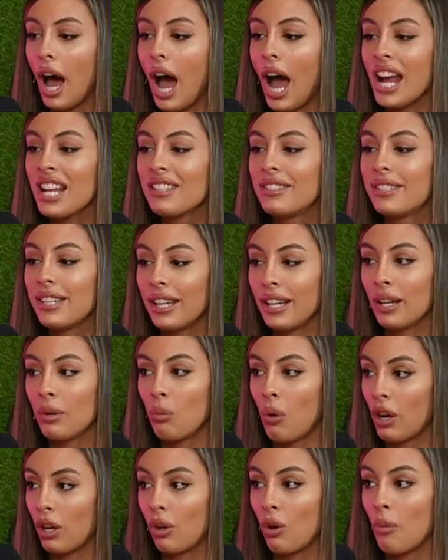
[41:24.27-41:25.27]
I
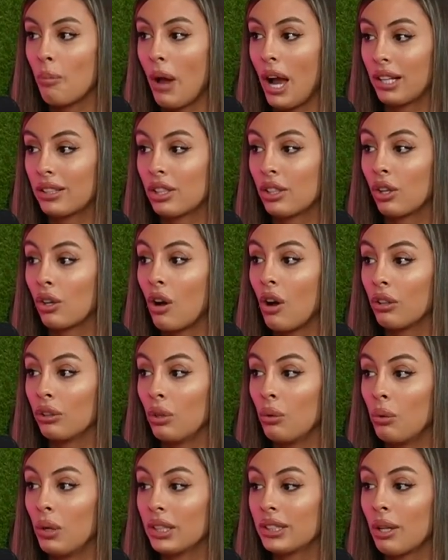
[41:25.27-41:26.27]
didn't want to go back to the
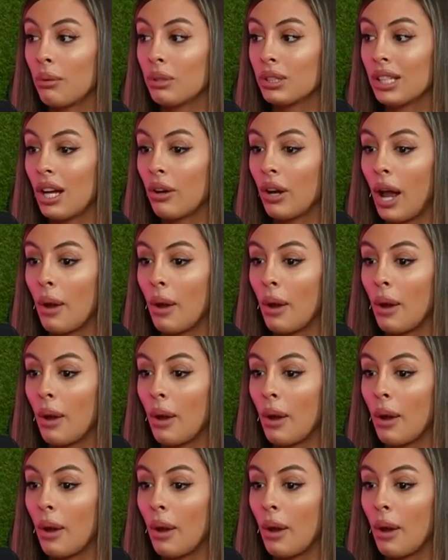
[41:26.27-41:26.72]
condo once I was out.